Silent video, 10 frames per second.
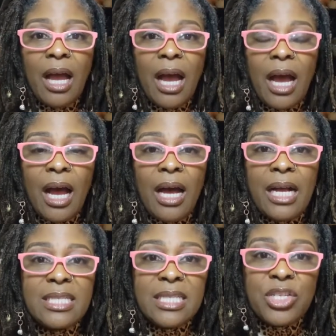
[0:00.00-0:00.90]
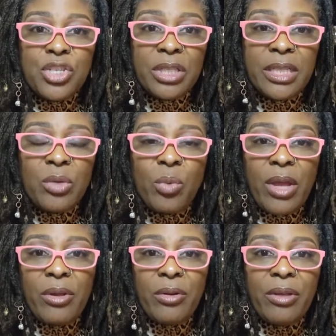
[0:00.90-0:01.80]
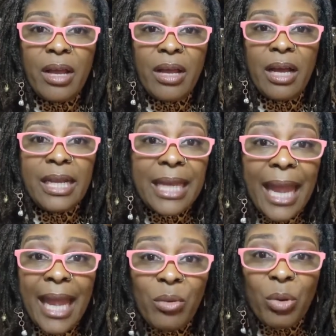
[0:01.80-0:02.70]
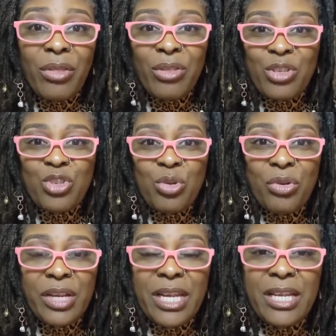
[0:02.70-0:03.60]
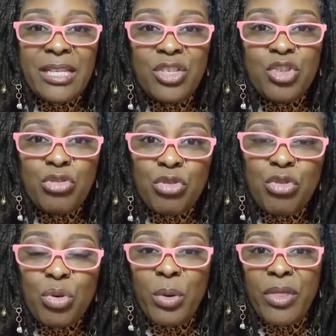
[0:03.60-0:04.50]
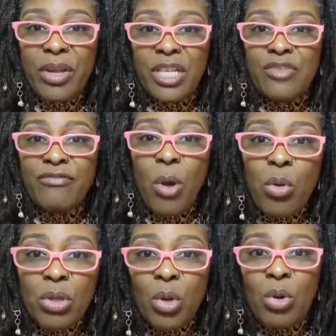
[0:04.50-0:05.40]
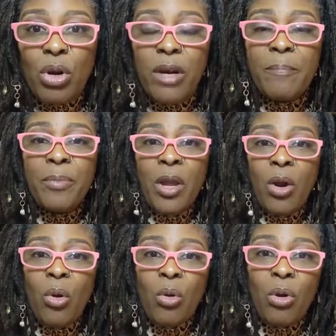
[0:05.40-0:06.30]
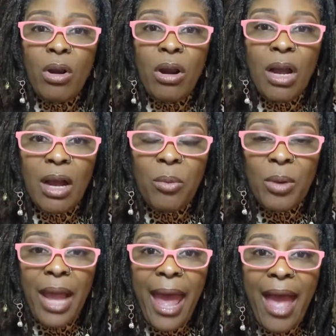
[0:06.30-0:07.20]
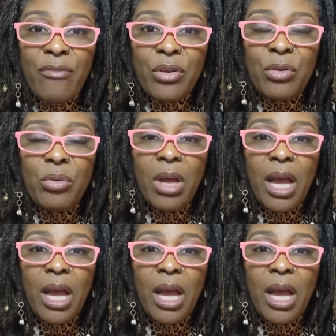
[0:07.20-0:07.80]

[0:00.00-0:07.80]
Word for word: uh, essentially, whether again, whether the story is true, whether it's folklore or uh, what have you,